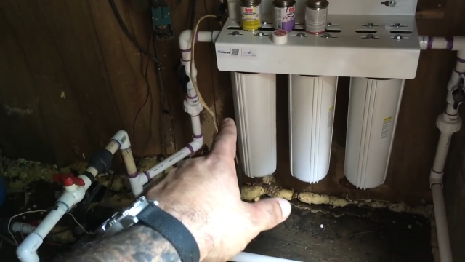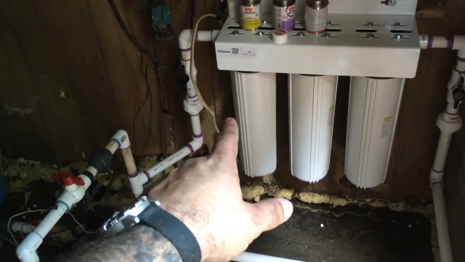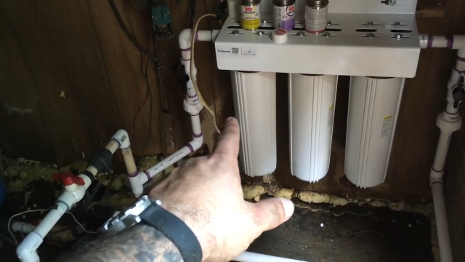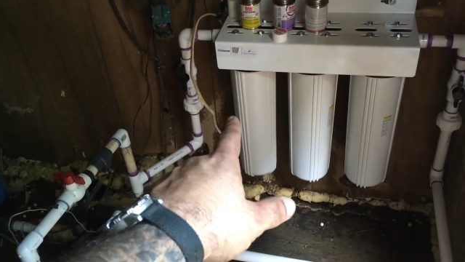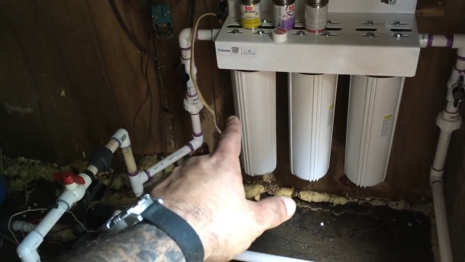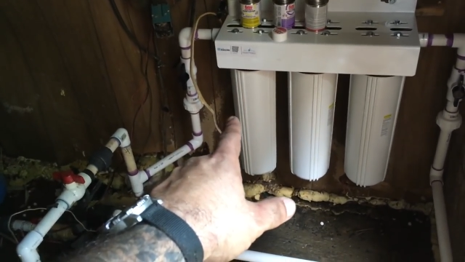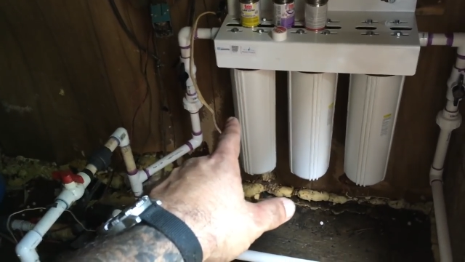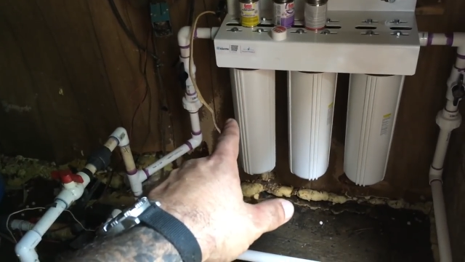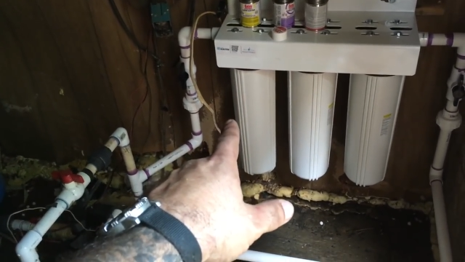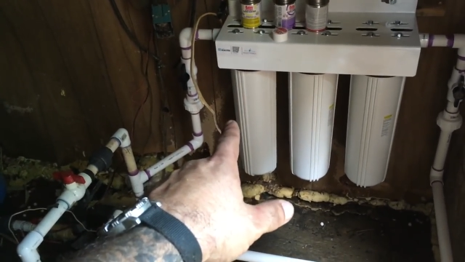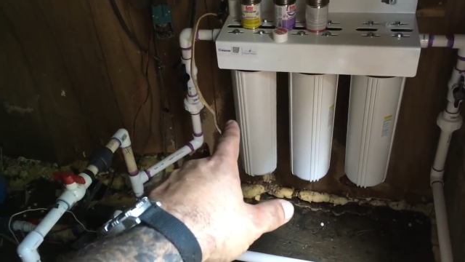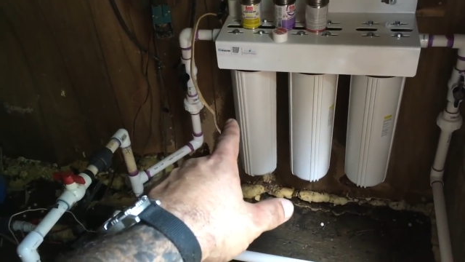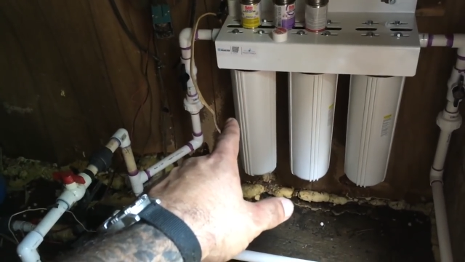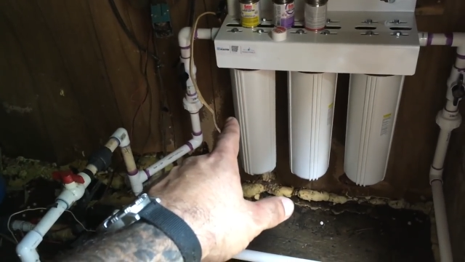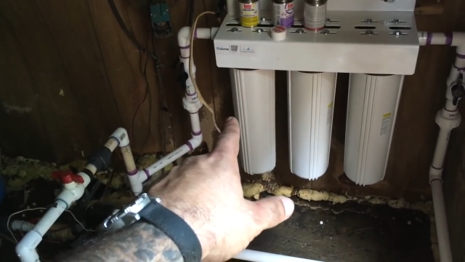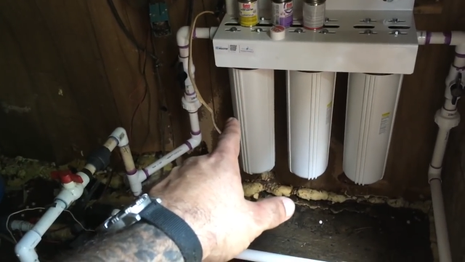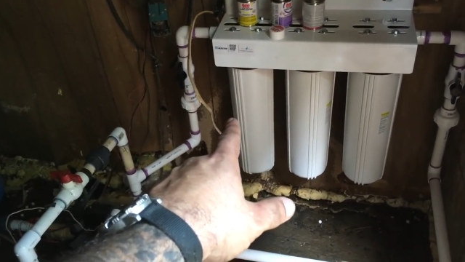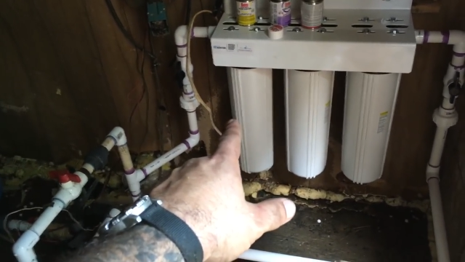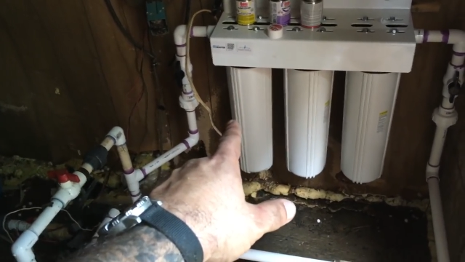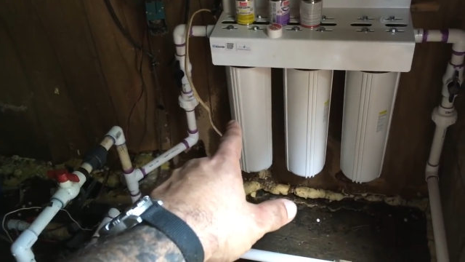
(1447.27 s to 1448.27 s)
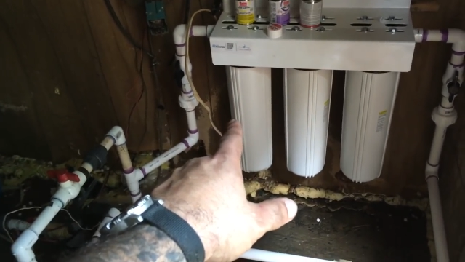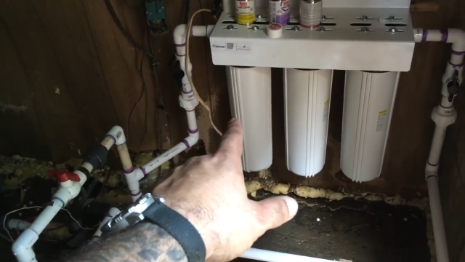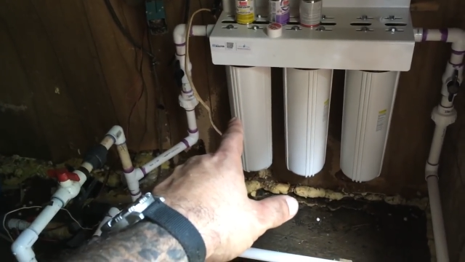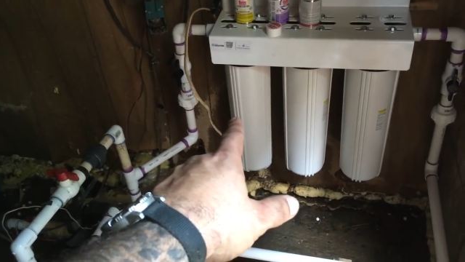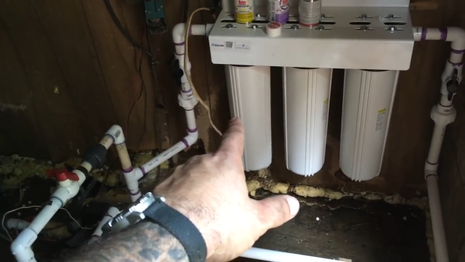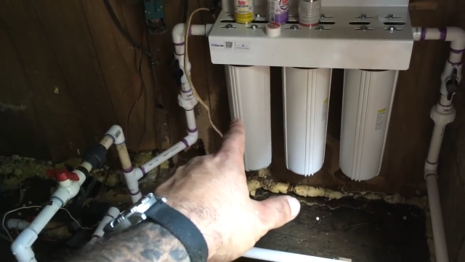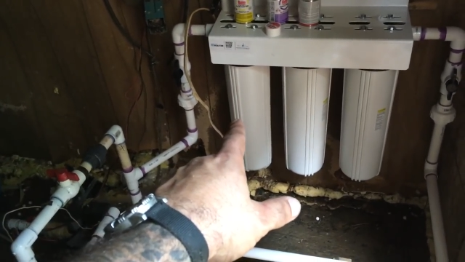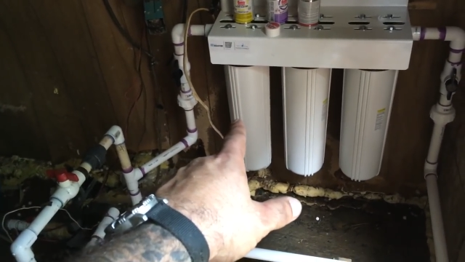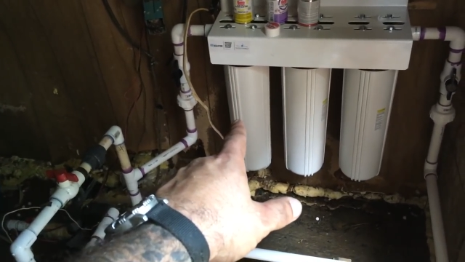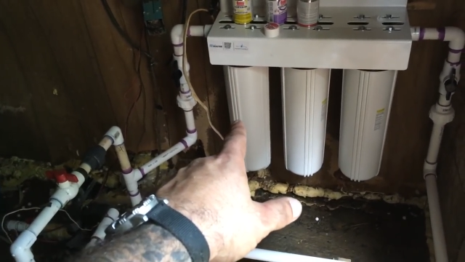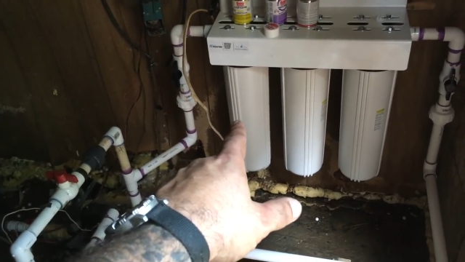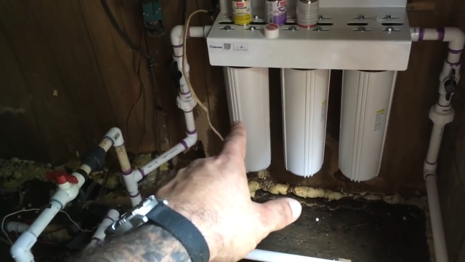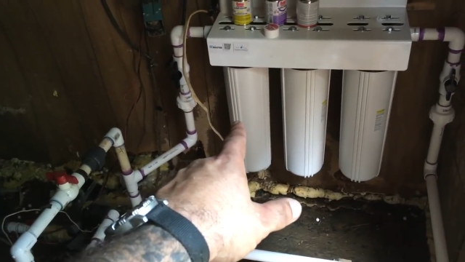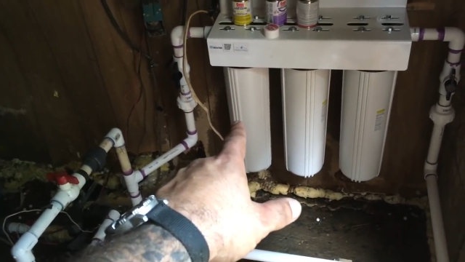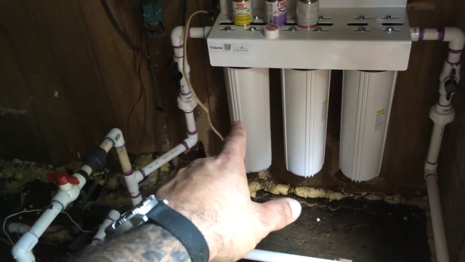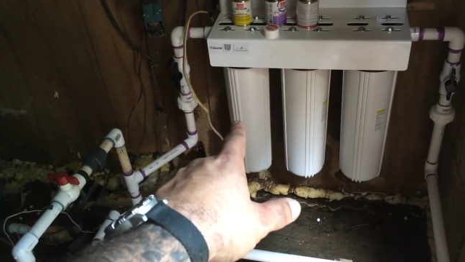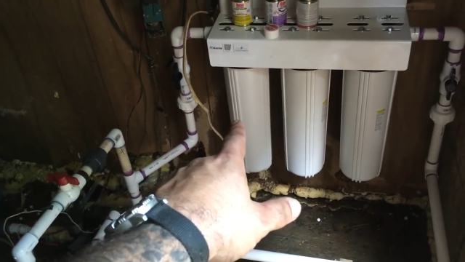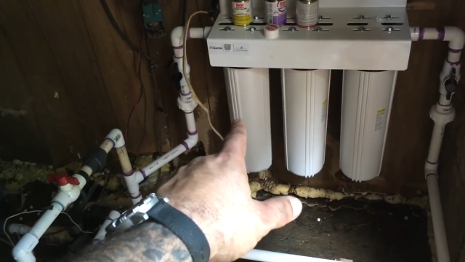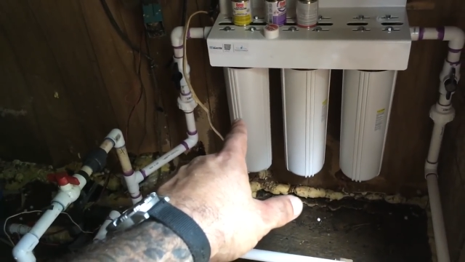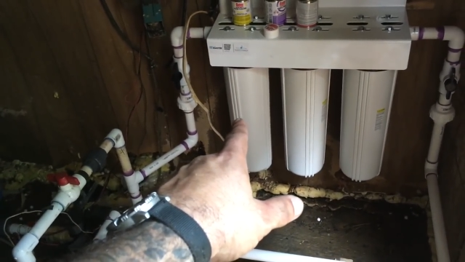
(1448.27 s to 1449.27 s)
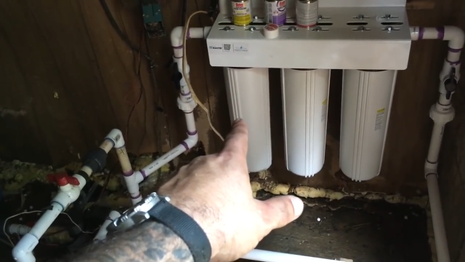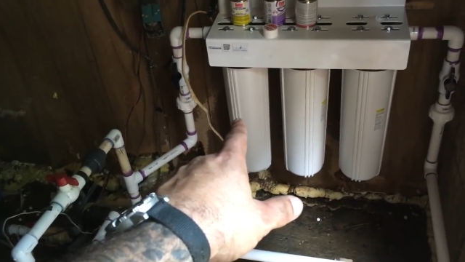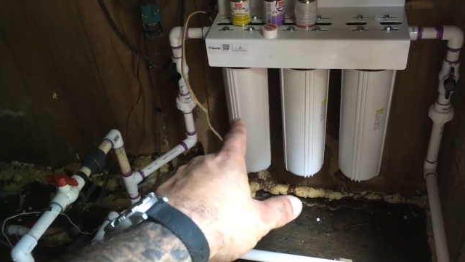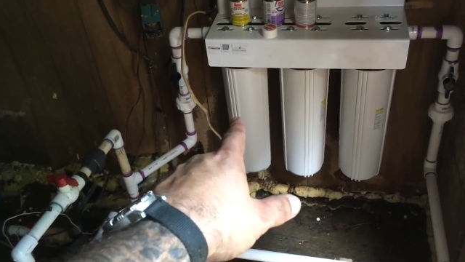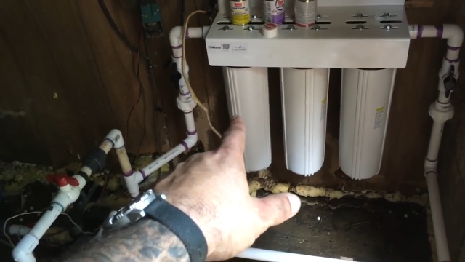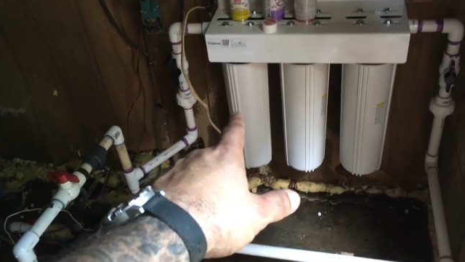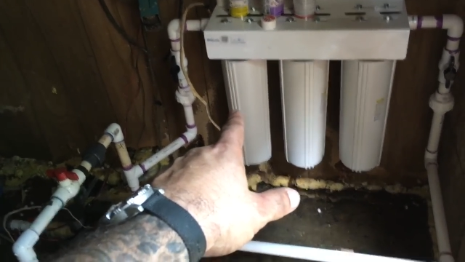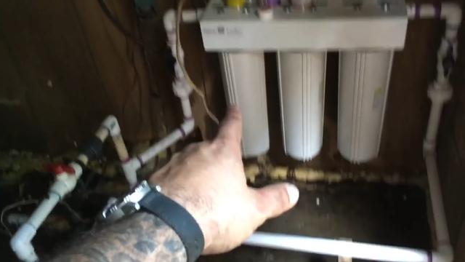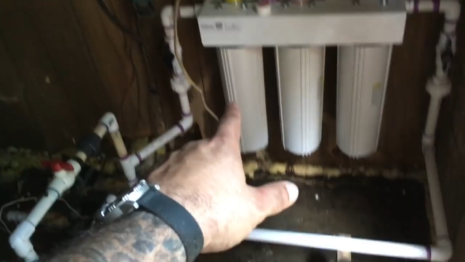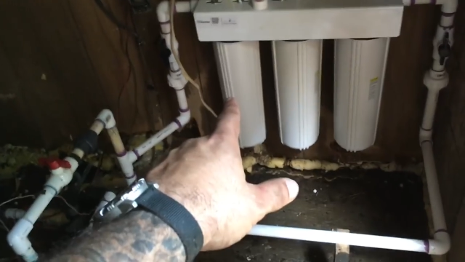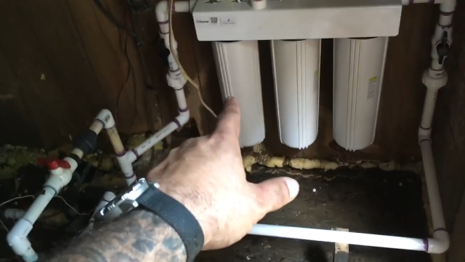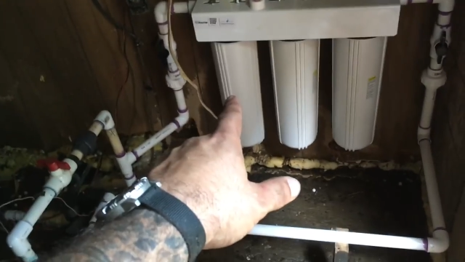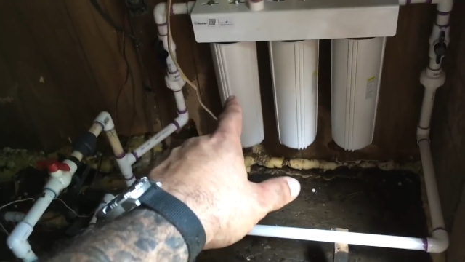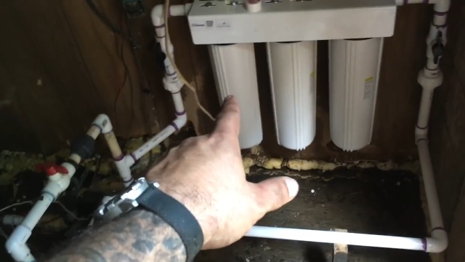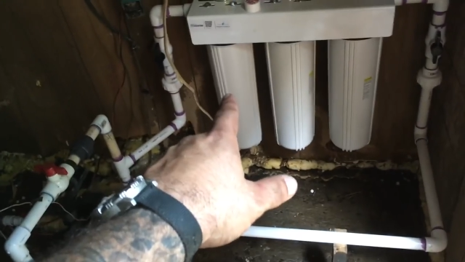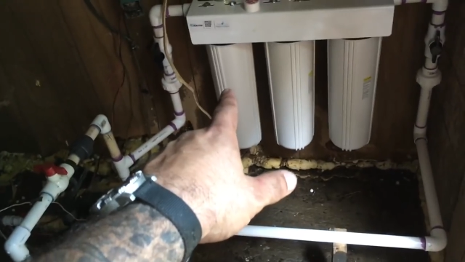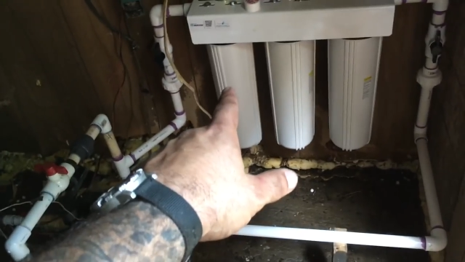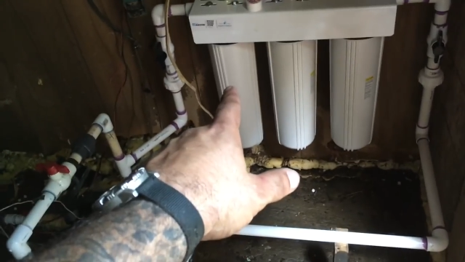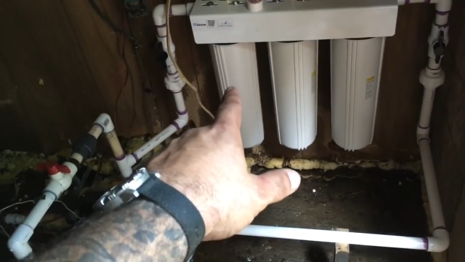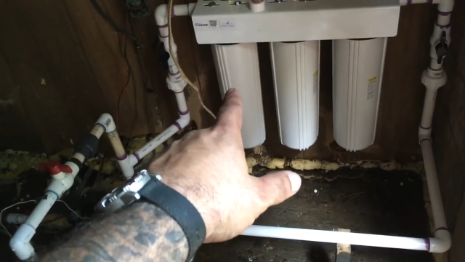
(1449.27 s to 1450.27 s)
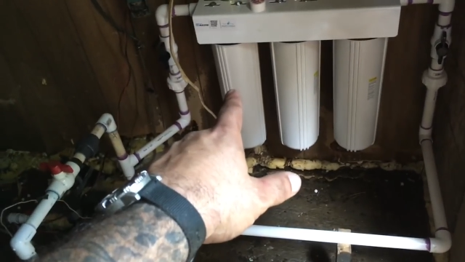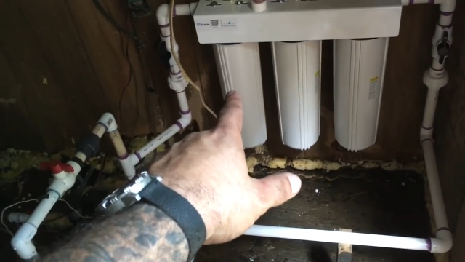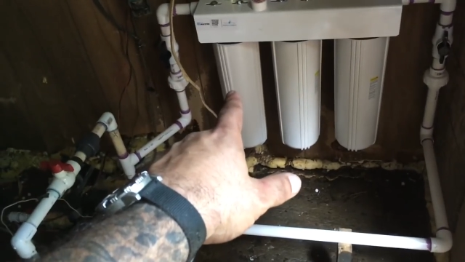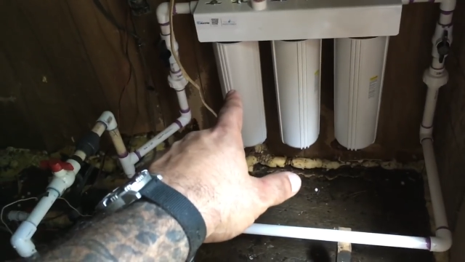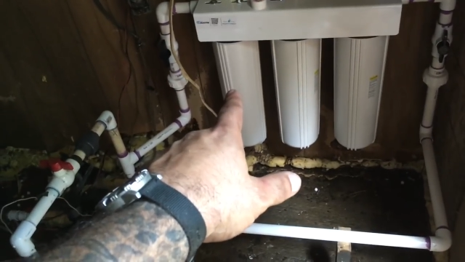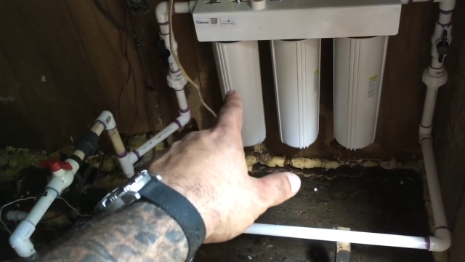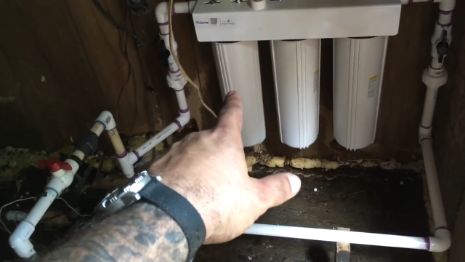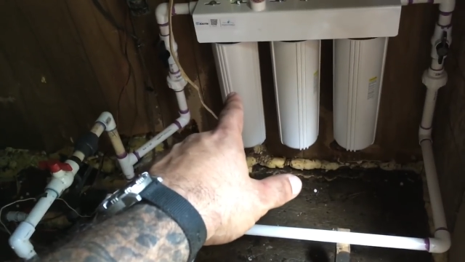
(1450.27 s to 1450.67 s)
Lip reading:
(no speaker visible)